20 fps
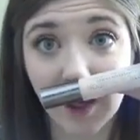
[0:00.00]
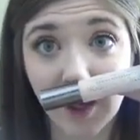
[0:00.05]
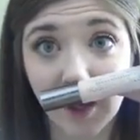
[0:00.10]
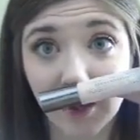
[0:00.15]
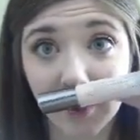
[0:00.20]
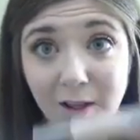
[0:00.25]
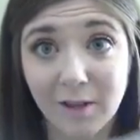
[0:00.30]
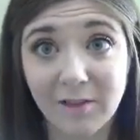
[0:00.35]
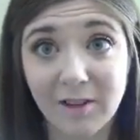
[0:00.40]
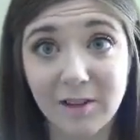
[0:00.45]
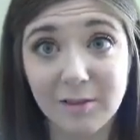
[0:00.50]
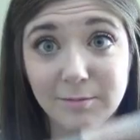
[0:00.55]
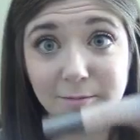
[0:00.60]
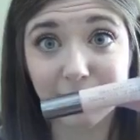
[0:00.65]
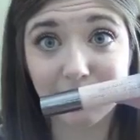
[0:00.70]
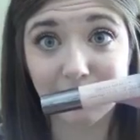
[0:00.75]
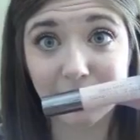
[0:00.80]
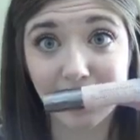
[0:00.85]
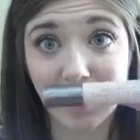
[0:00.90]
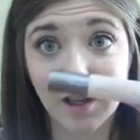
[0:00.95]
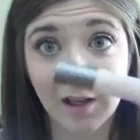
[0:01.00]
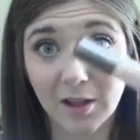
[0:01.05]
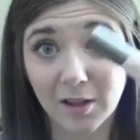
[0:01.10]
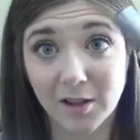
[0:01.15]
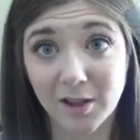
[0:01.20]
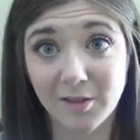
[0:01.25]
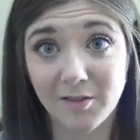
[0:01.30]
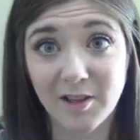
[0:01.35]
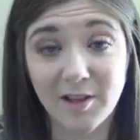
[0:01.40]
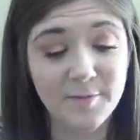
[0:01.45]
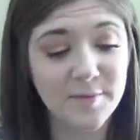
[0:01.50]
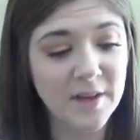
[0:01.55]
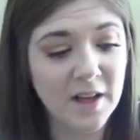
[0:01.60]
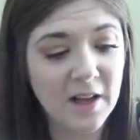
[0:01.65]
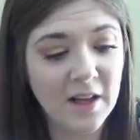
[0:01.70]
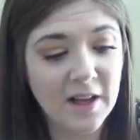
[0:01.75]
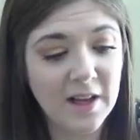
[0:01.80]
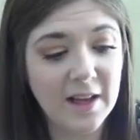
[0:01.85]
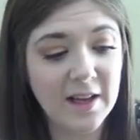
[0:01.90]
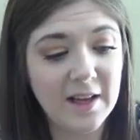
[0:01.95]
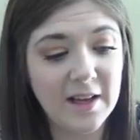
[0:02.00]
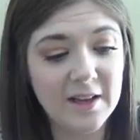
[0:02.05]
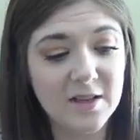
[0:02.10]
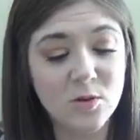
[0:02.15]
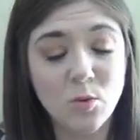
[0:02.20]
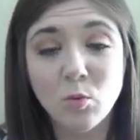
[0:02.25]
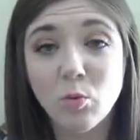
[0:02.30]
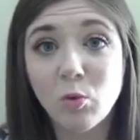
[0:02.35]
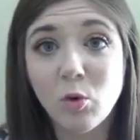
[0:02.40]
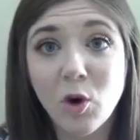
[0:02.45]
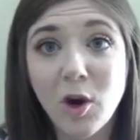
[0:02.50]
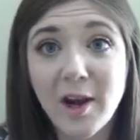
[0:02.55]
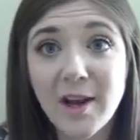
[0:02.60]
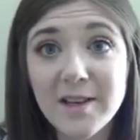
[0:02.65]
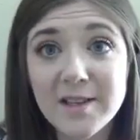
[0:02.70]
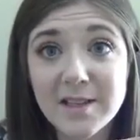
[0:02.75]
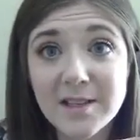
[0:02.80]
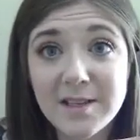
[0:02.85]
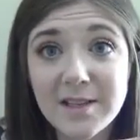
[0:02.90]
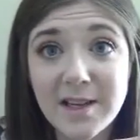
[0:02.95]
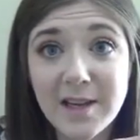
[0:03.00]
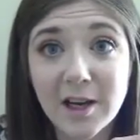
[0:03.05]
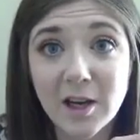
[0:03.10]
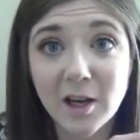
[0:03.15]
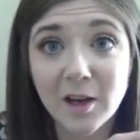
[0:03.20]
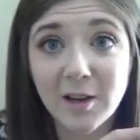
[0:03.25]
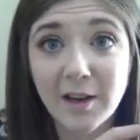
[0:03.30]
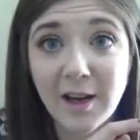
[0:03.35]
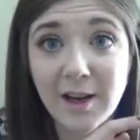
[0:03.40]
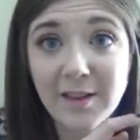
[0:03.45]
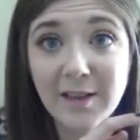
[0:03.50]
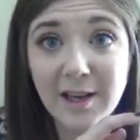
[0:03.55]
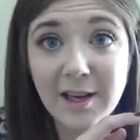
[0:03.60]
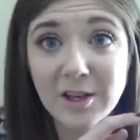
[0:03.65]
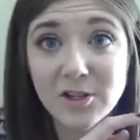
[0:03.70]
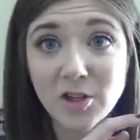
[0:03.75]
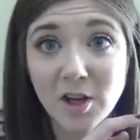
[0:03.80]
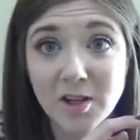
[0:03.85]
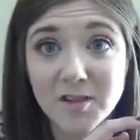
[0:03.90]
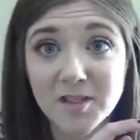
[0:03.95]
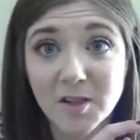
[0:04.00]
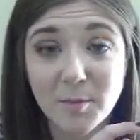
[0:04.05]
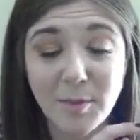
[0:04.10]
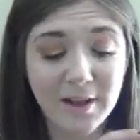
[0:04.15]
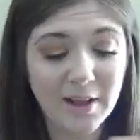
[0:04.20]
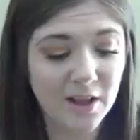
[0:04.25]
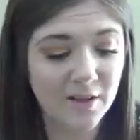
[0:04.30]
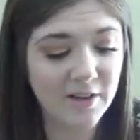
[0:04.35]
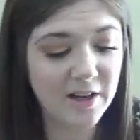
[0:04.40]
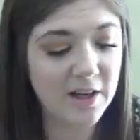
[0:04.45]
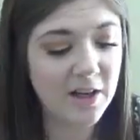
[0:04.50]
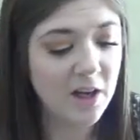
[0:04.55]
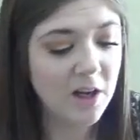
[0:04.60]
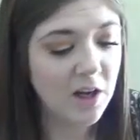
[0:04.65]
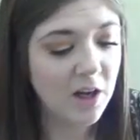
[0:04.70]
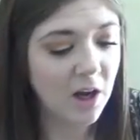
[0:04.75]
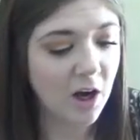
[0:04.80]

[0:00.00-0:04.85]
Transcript: I love it. I love it. It is right, dear? I think it's awesome. I love it.